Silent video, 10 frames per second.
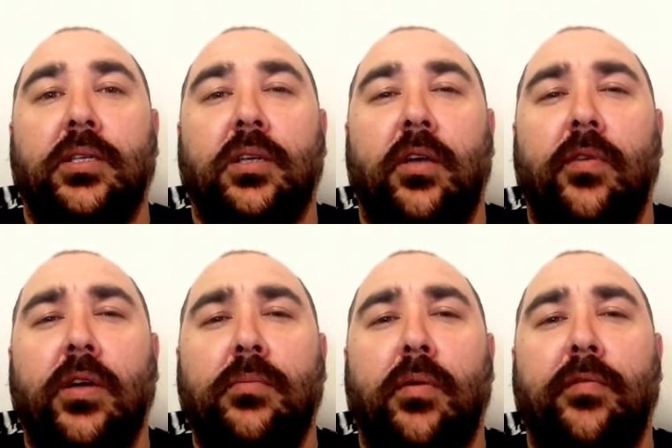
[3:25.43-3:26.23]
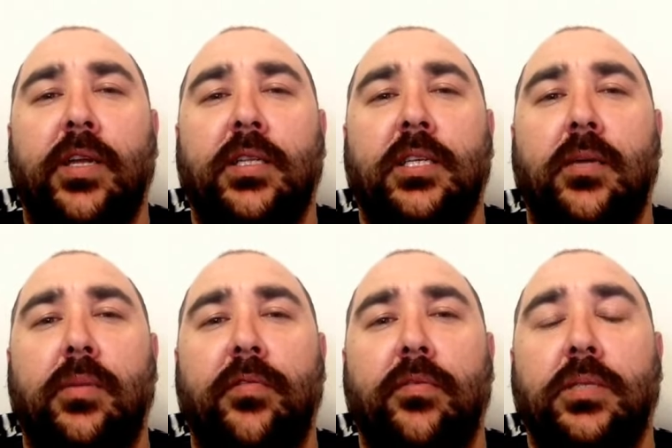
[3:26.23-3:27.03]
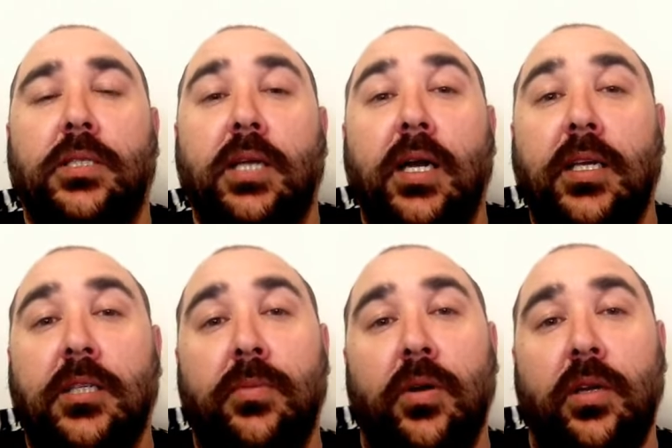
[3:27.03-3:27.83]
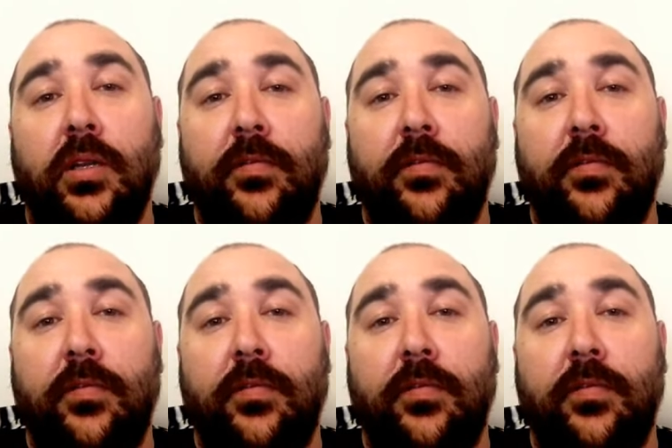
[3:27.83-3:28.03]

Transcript: So if I can prevent somebody from starting smoking